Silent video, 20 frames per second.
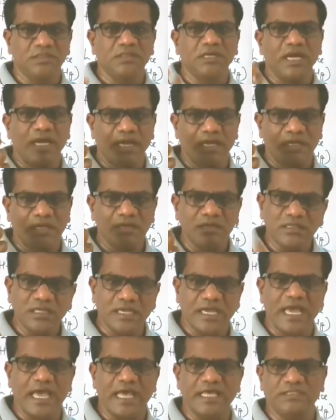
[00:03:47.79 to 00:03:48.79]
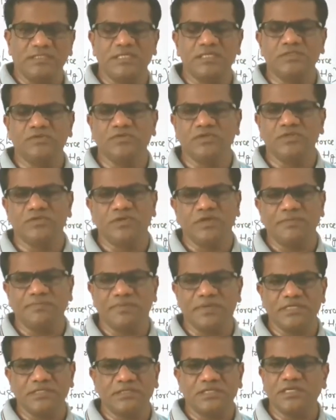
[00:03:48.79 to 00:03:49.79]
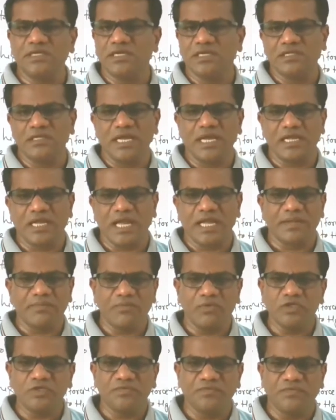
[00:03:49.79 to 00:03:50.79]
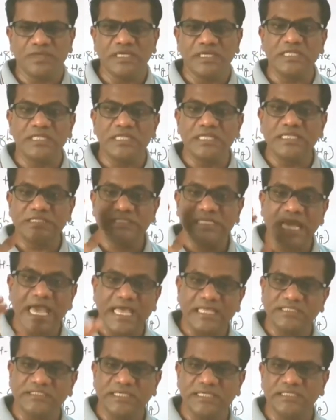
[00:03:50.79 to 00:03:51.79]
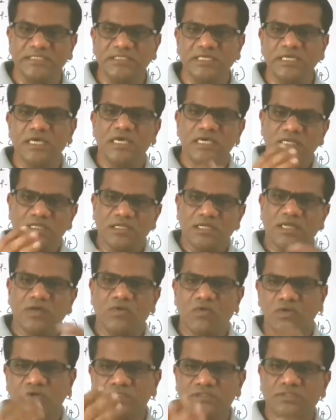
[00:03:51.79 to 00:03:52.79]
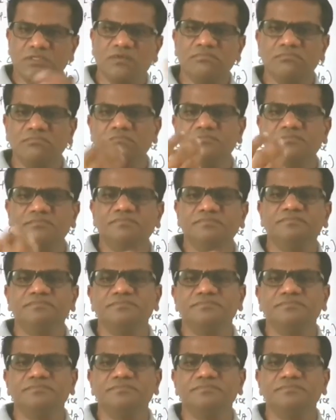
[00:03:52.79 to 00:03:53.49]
and the gases which were present in that atmosphere, in these gases there was some